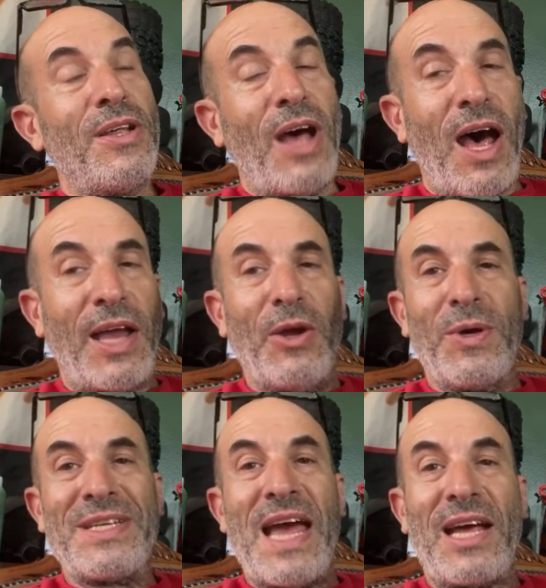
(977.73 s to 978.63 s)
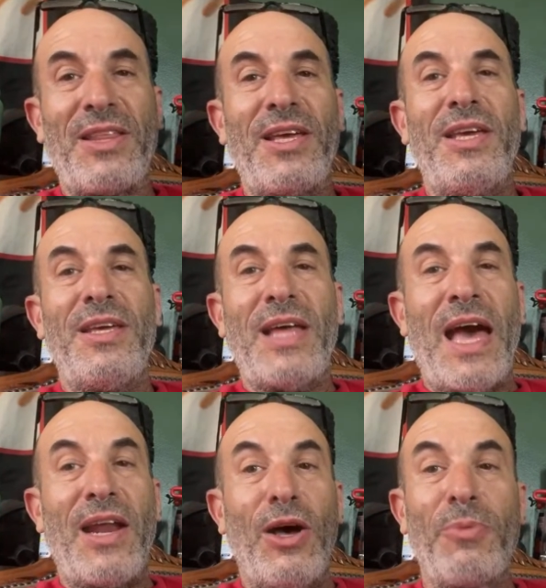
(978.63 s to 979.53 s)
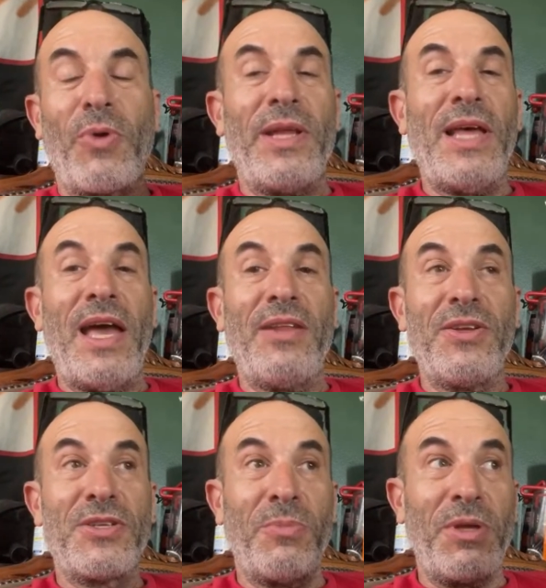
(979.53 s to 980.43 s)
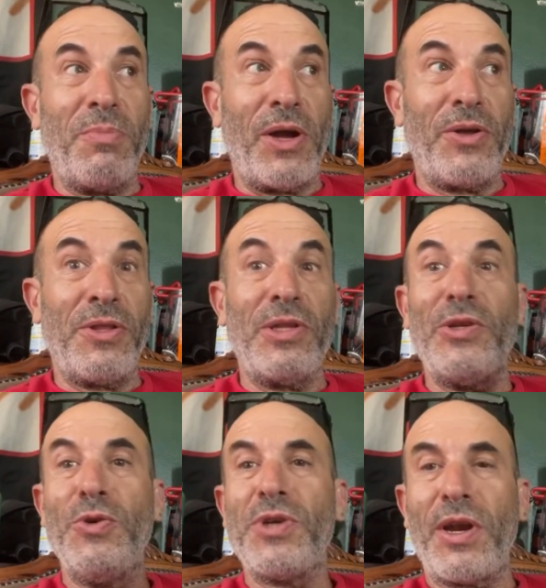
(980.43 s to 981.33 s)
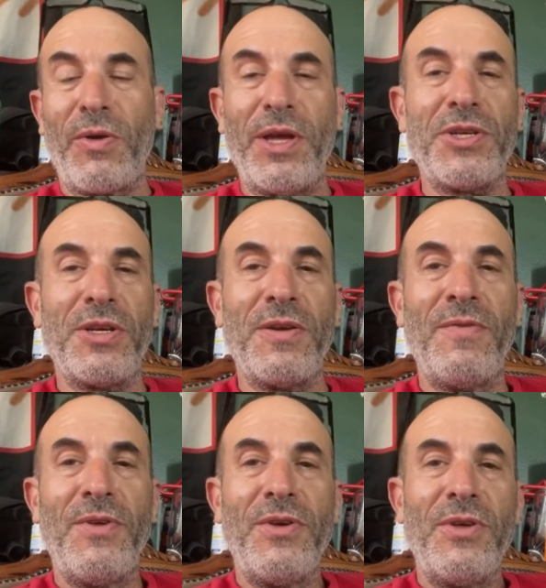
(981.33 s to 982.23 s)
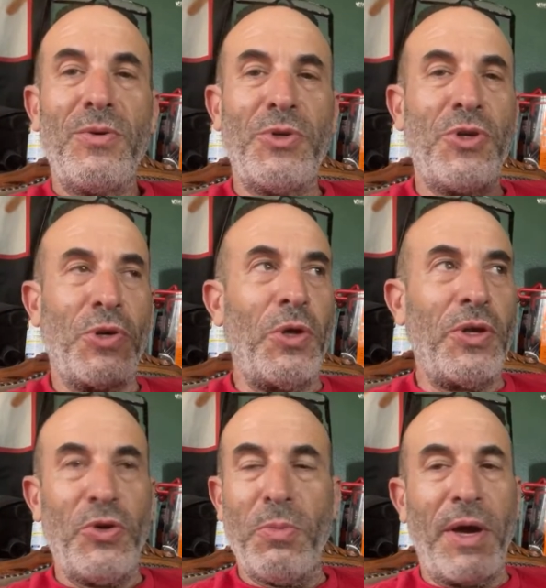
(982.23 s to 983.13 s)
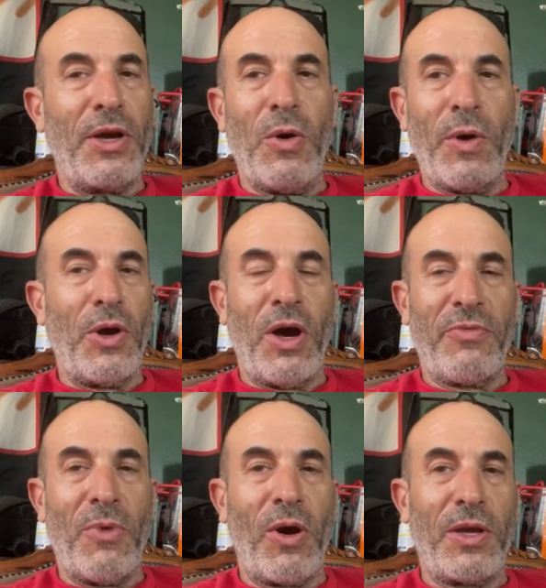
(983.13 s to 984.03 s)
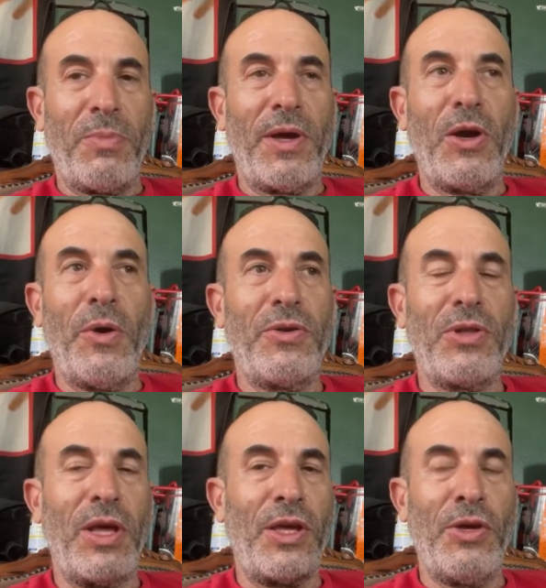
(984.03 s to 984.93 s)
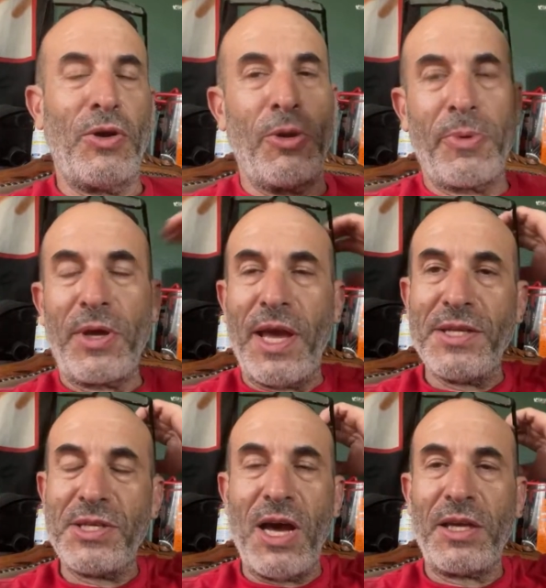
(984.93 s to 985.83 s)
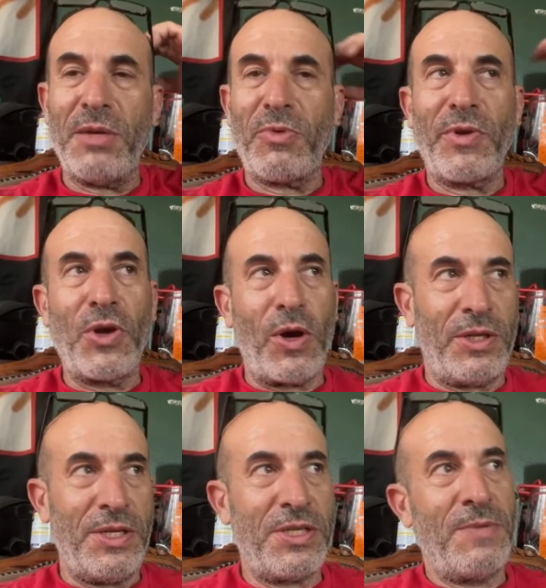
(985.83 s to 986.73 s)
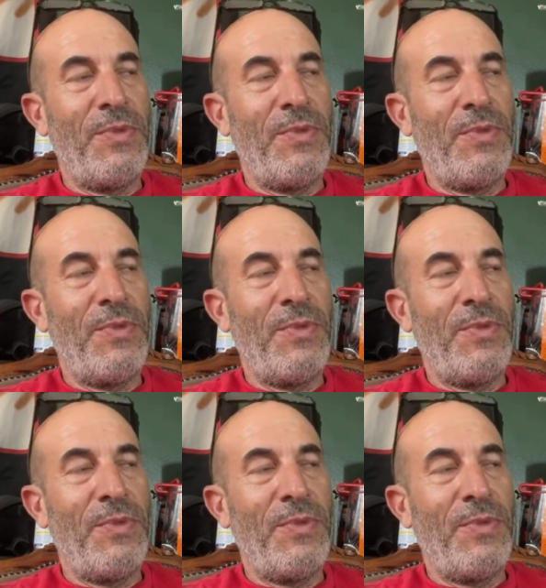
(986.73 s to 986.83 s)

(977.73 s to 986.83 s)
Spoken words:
I know exactly how to upgrade that into something better than the new generation, which you can only do by going off market, by going to like Europe or Ken Sonkin. But regardless,